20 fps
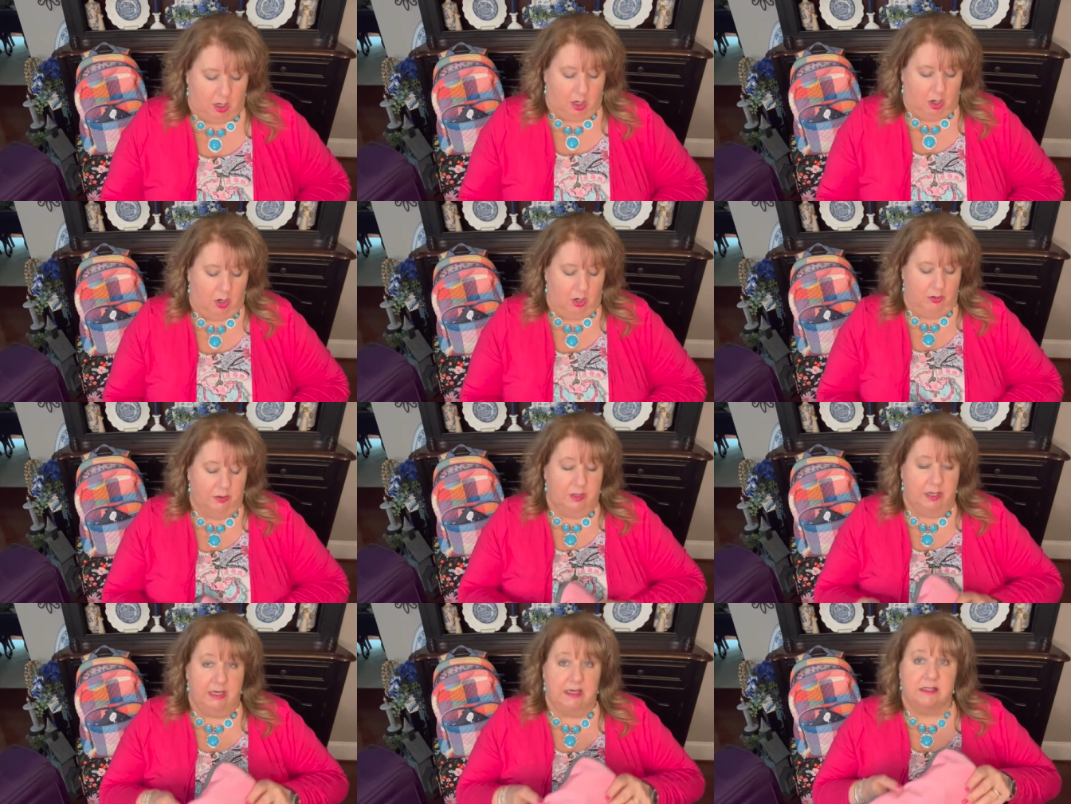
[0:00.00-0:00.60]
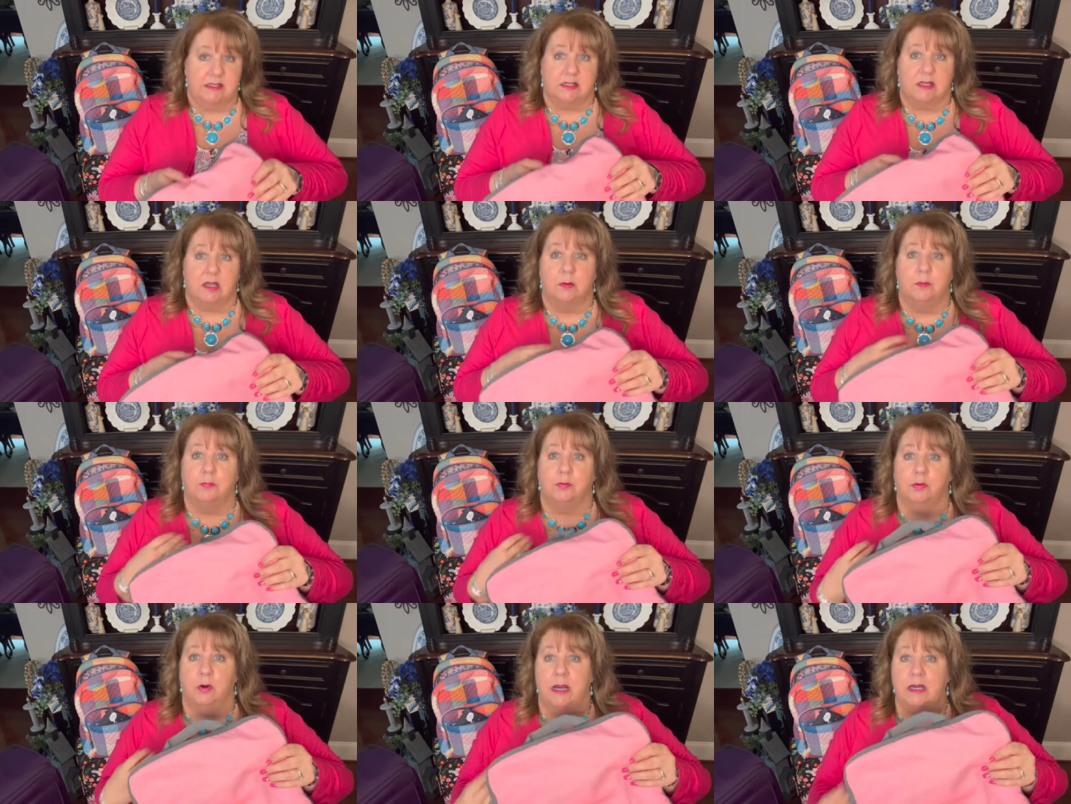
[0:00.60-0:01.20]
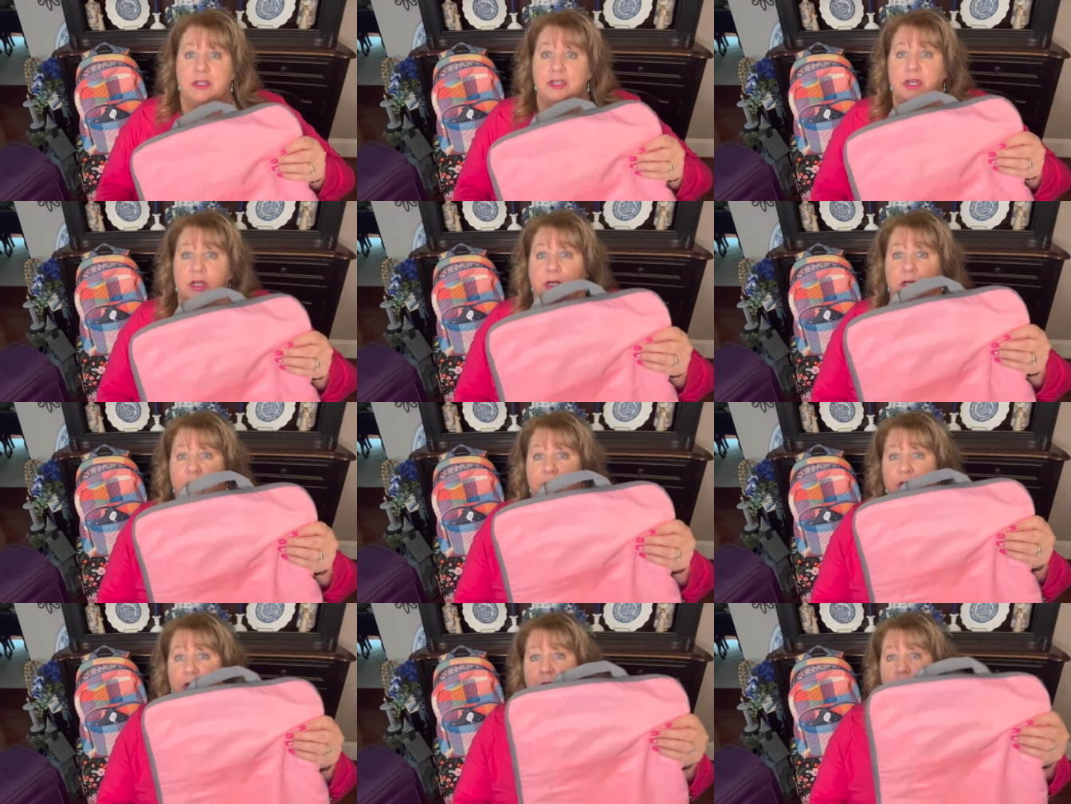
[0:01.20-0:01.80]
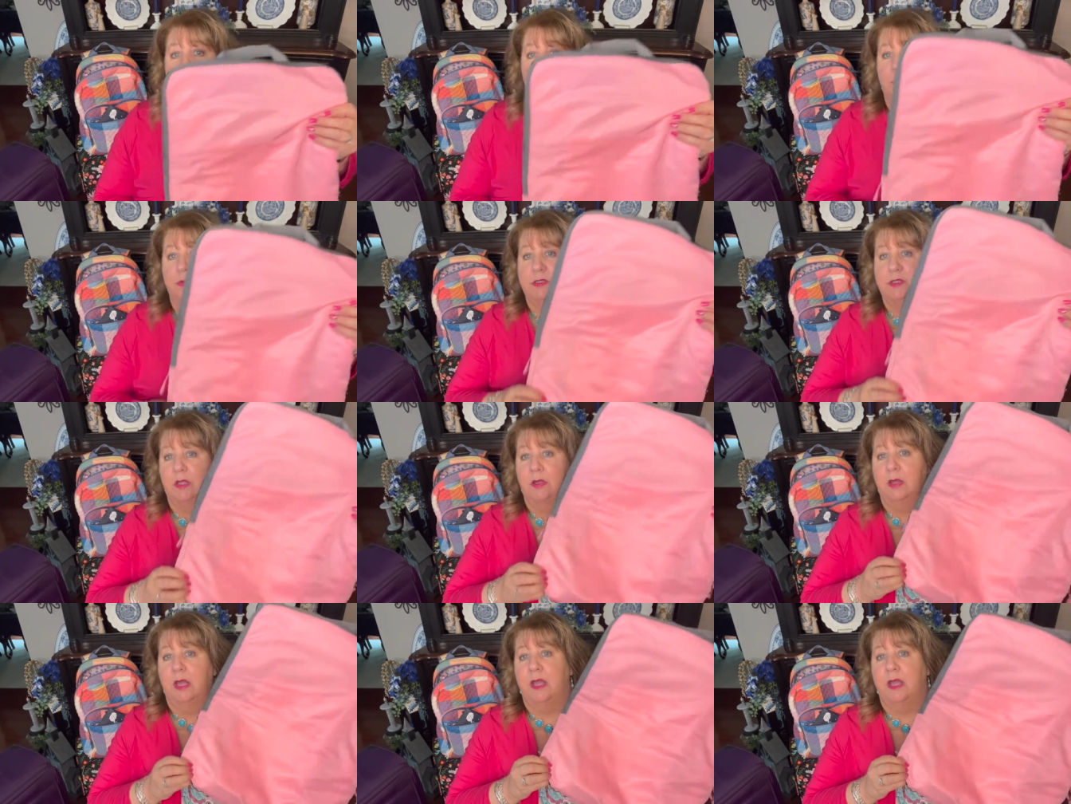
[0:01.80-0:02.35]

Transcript: are these compression cubes.